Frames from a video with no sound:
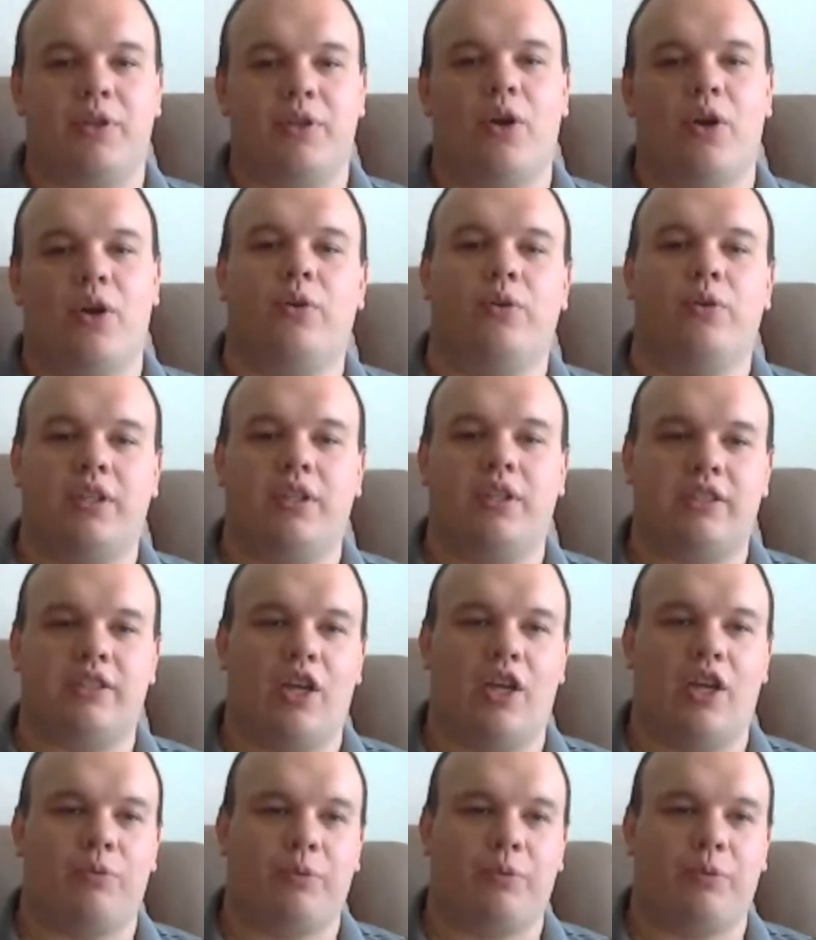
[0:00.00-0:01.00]
you don't. It's
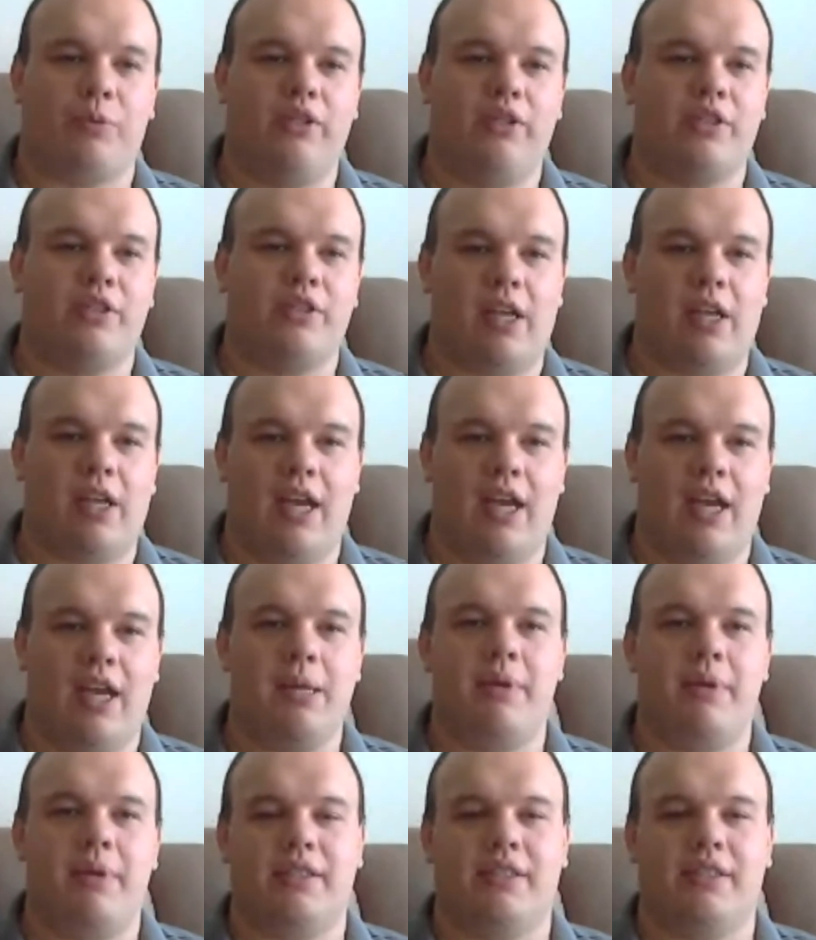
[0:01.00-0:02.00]
not real time.
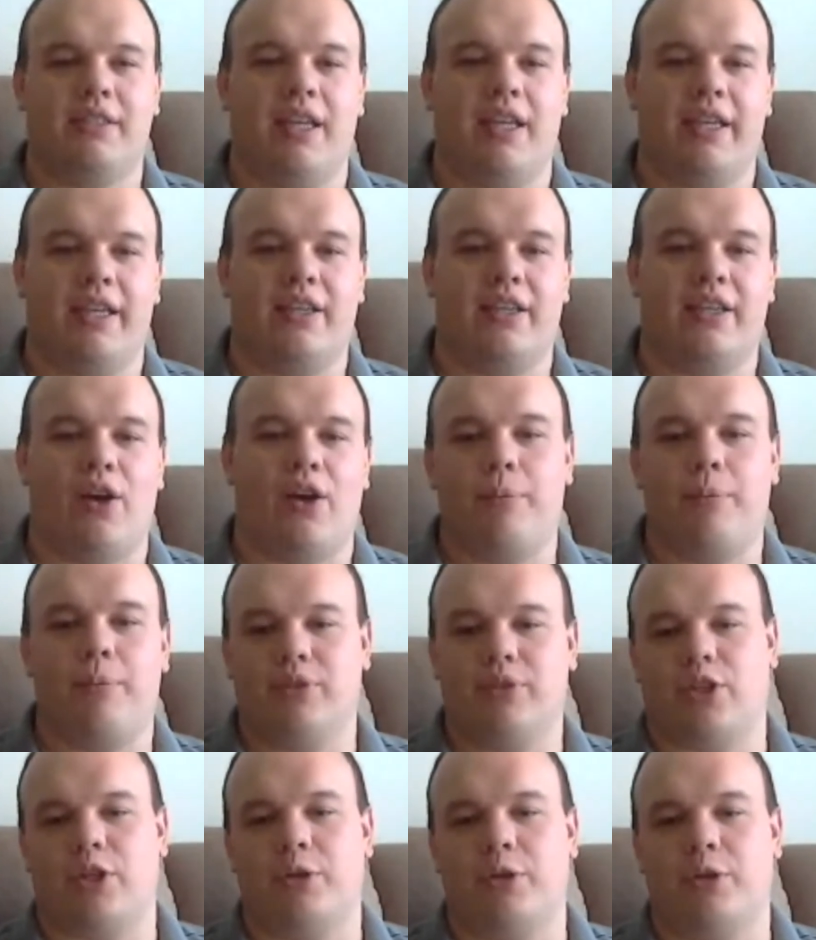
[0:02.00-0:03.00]
It's like
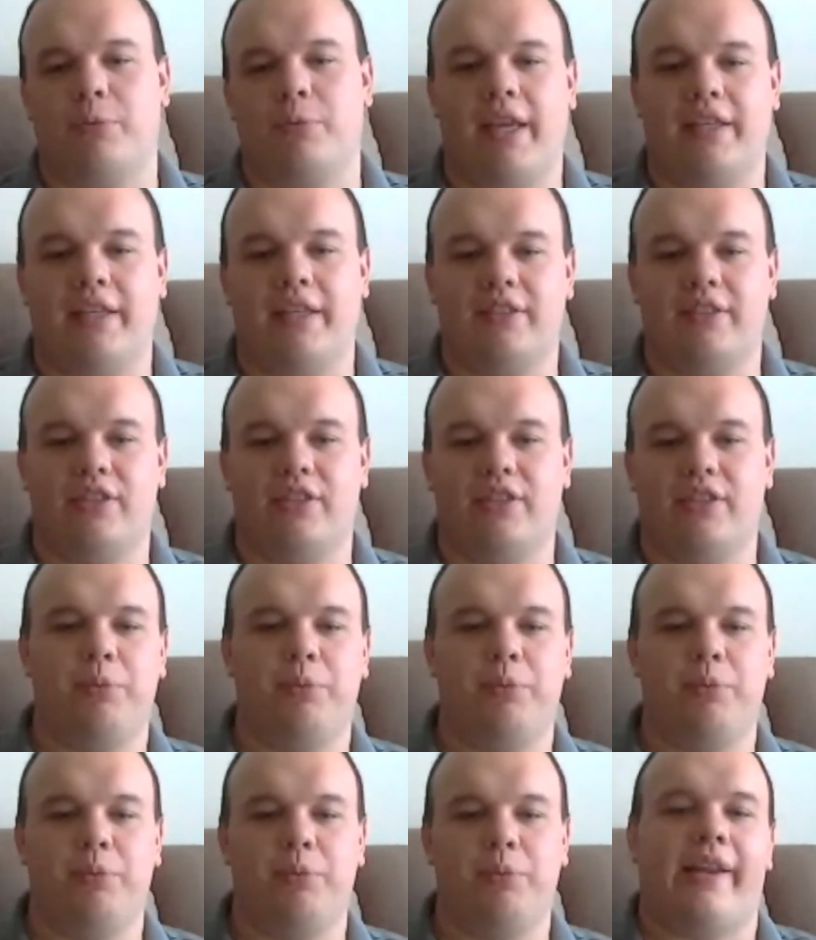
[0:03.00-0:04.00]
almost turn-based. You
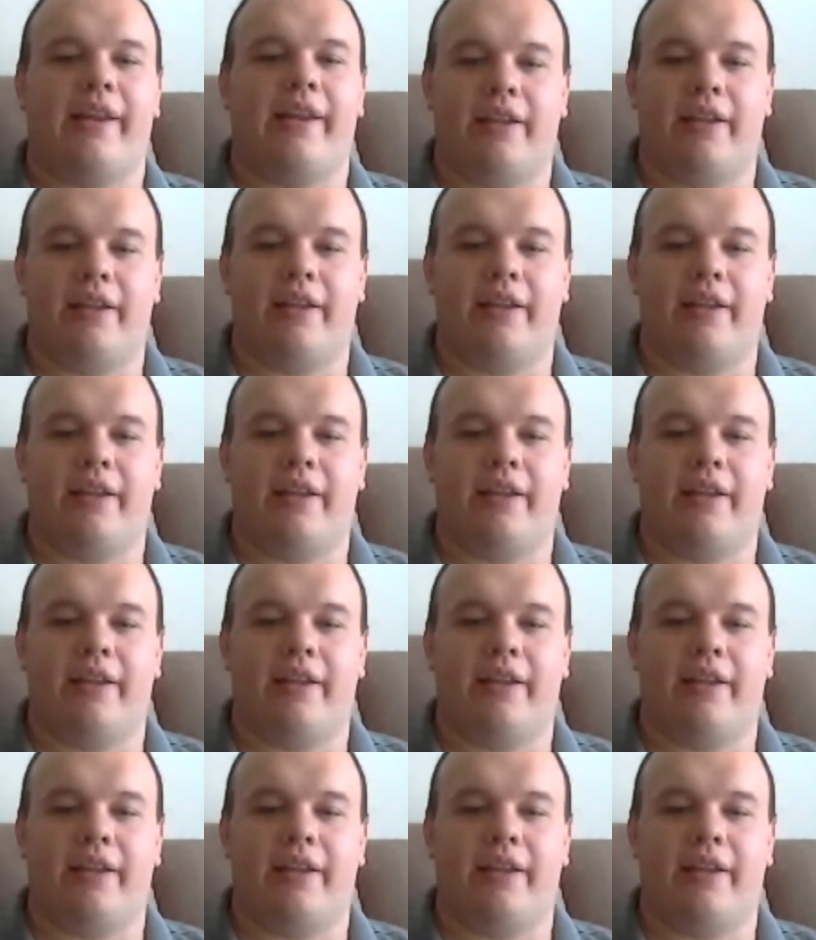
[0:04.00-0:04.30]
would do it.